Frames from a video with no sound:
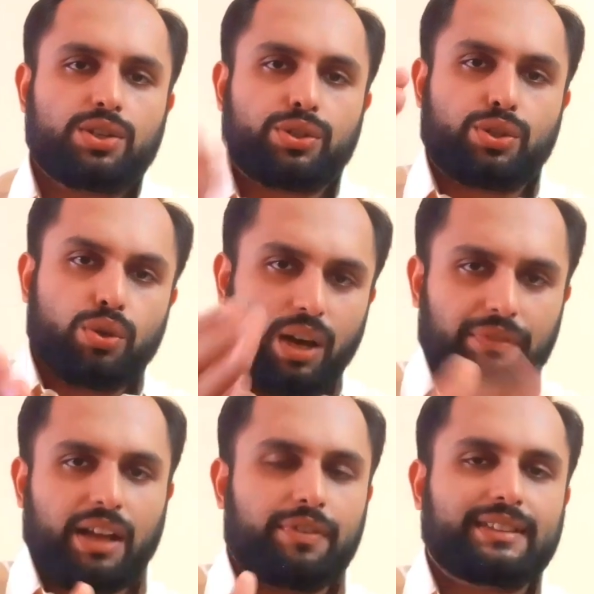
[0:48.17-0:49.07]
To do
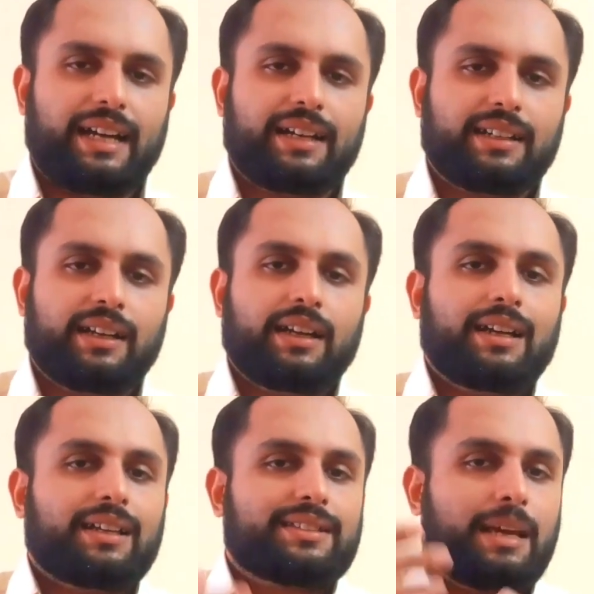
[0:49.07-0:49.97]
away with that,
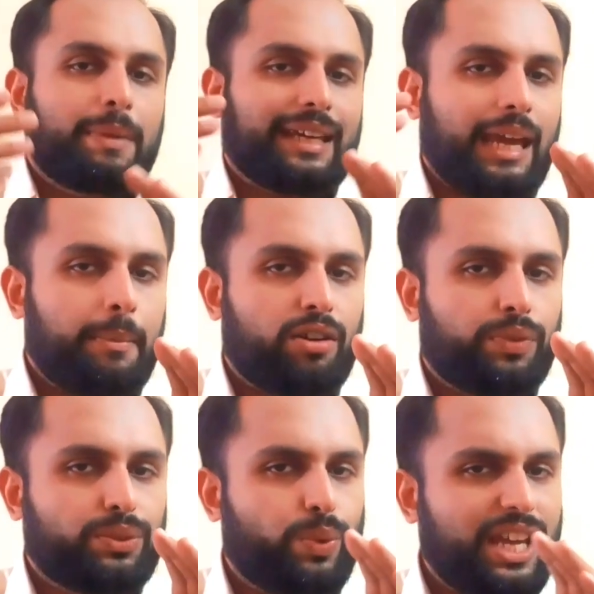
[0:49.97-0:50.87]
SEBI came out
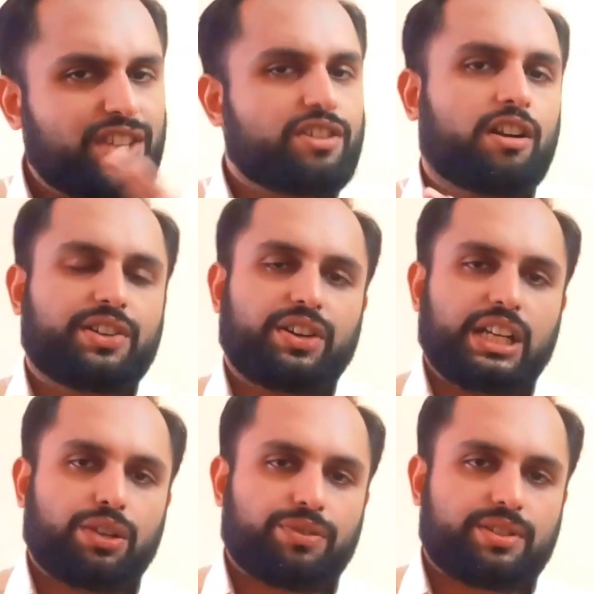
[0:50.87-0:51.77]
with various
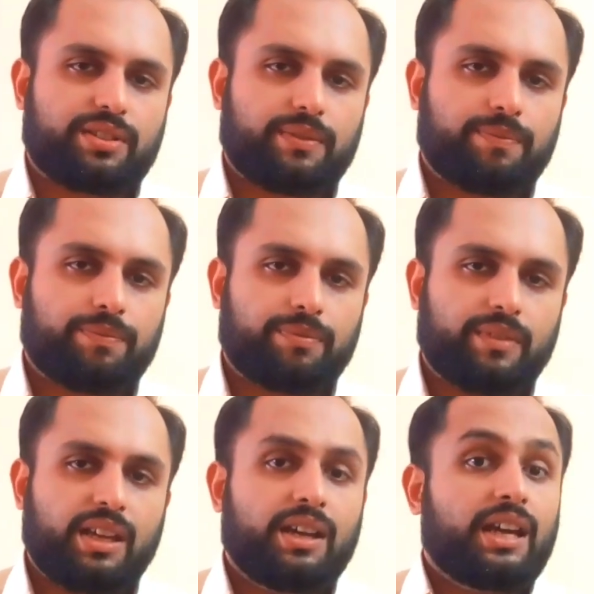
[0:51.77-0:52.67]
alternatives.
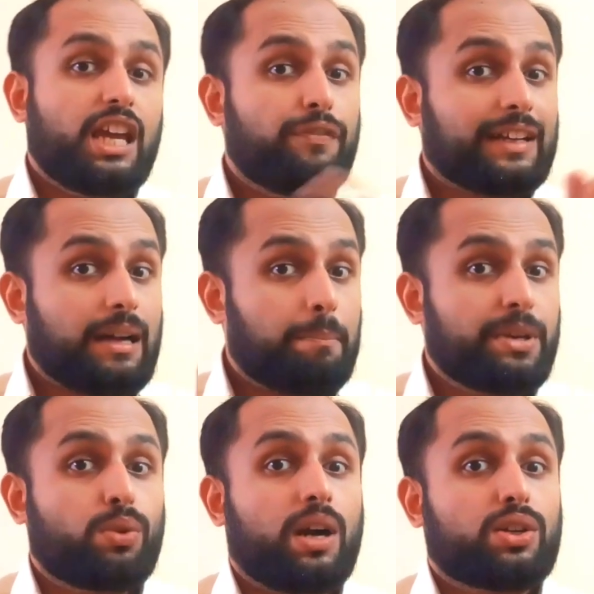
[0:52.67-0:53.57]
If a
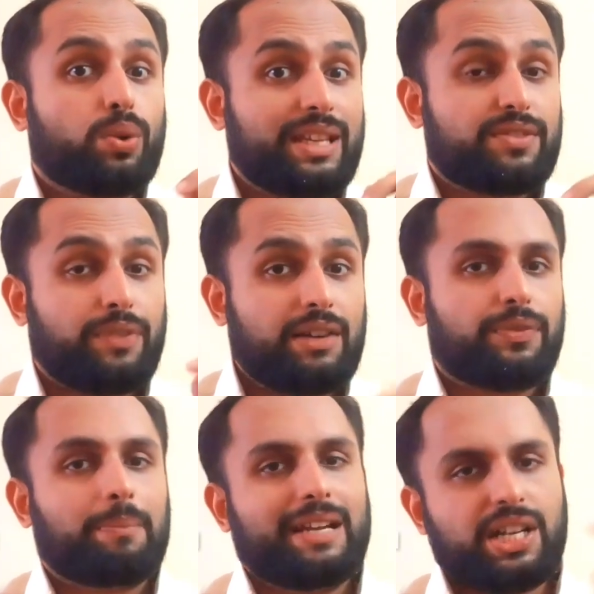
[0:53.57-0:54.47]
company want to raise fund
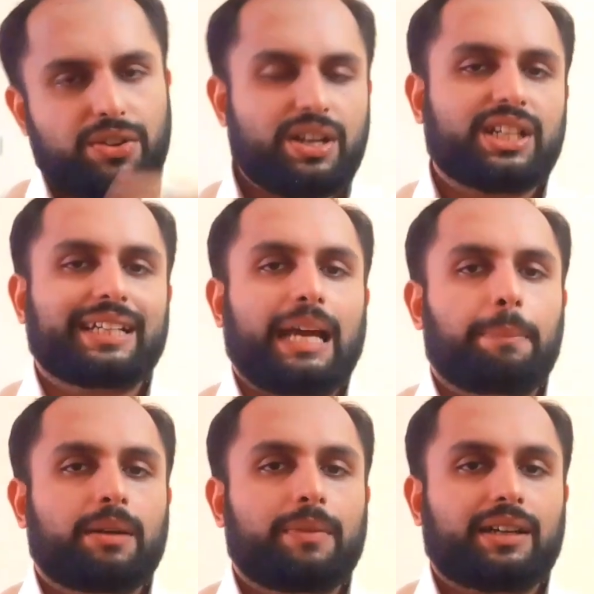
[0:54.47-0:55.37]
from international
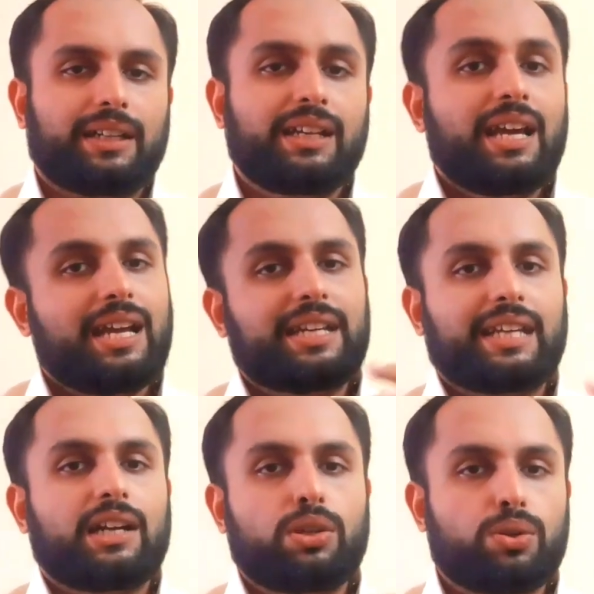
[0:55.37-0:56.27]
capital market, it
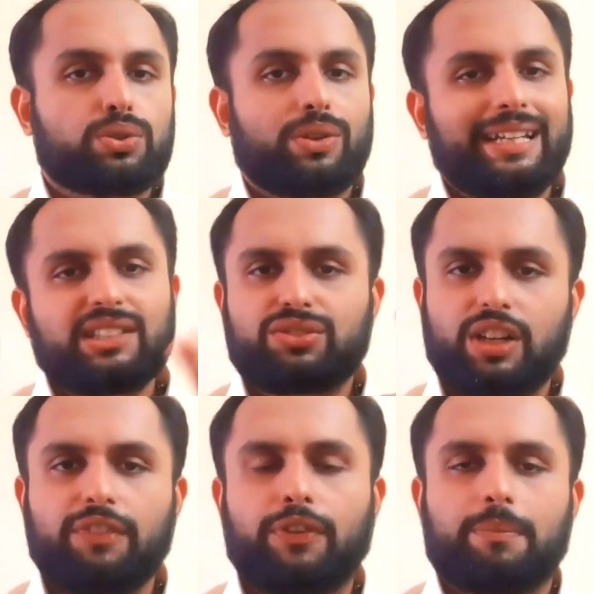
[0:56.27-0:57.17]
can do so in
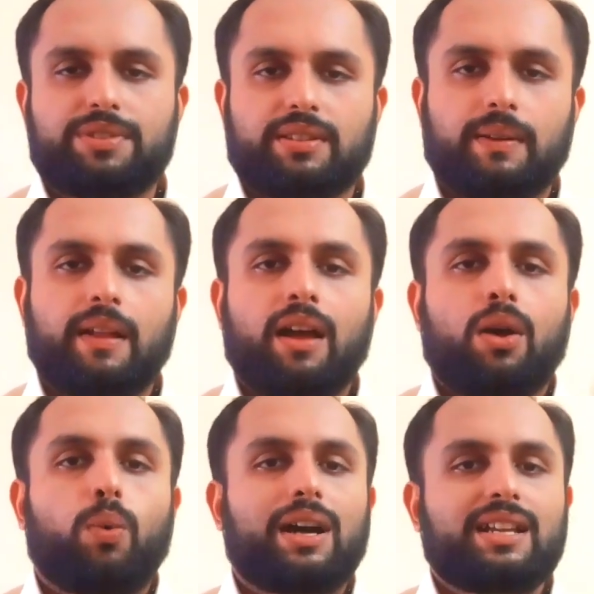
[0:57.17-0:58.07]
three forms.
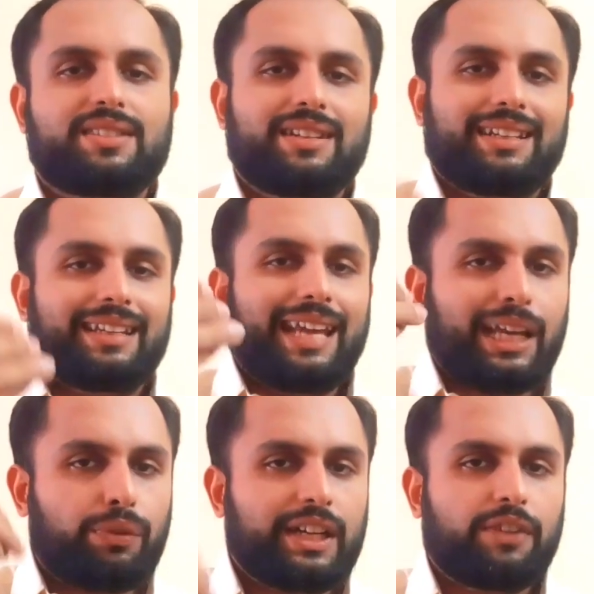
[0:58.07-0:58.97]
One is in
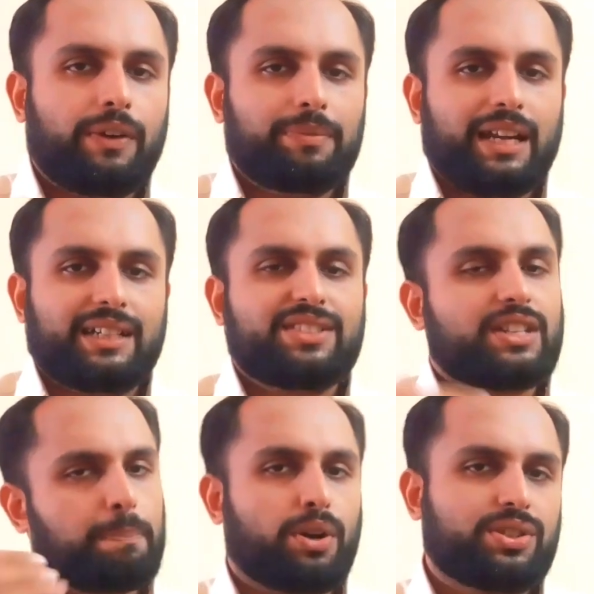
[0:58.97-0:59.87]
equity form, that is
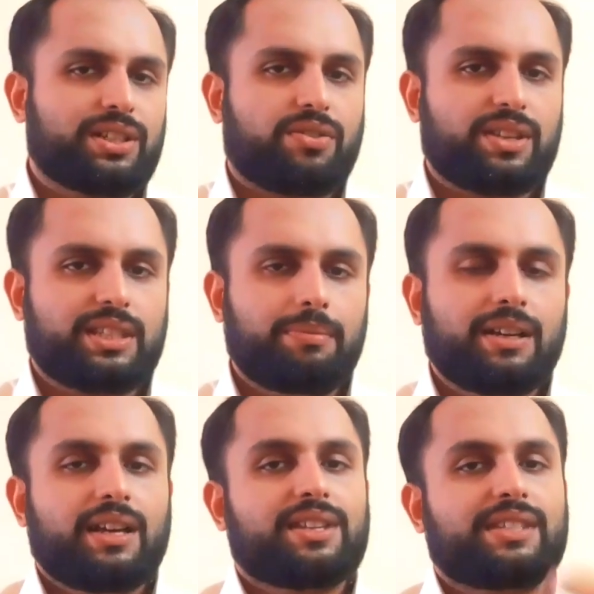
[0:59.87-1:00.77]
depository receipt.
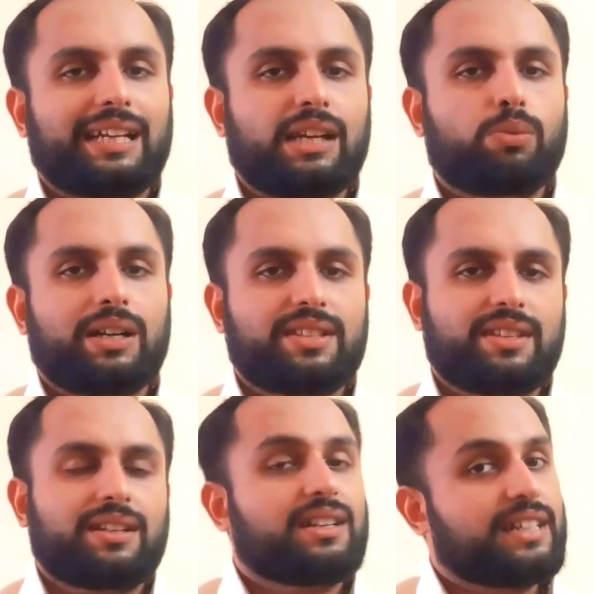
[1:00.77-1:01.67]
Second one is
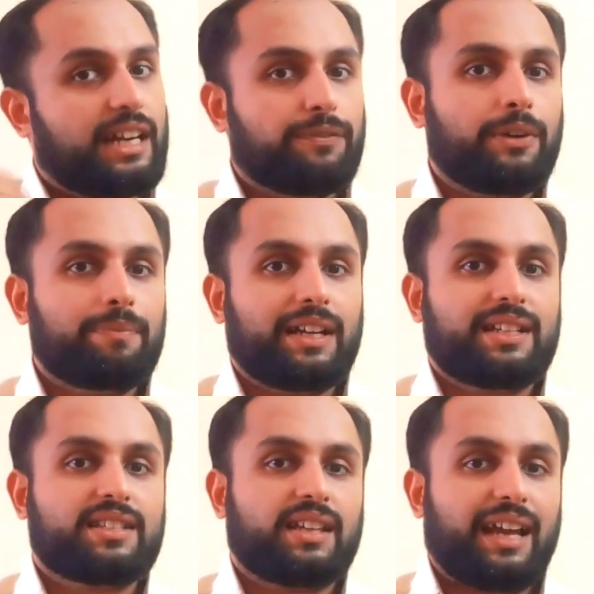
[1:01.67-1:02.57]
in debt form,
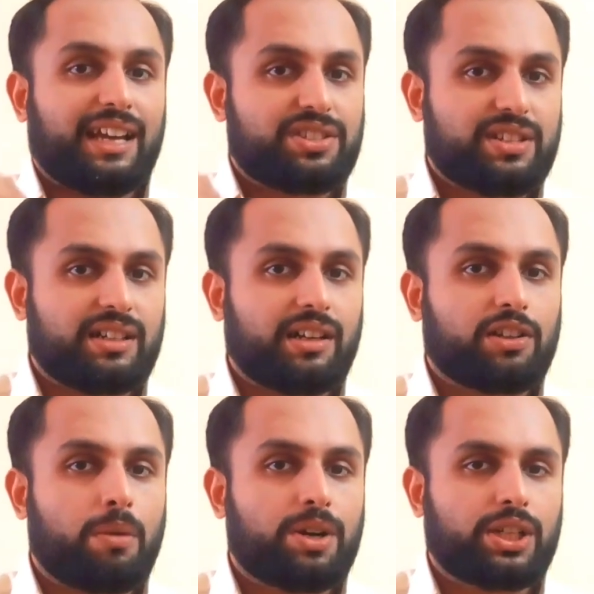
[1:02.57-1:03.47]
that is external
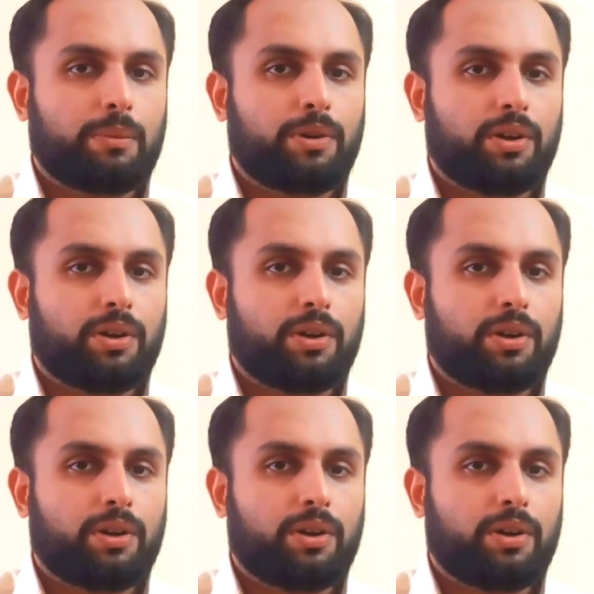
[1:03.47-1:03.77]
commercial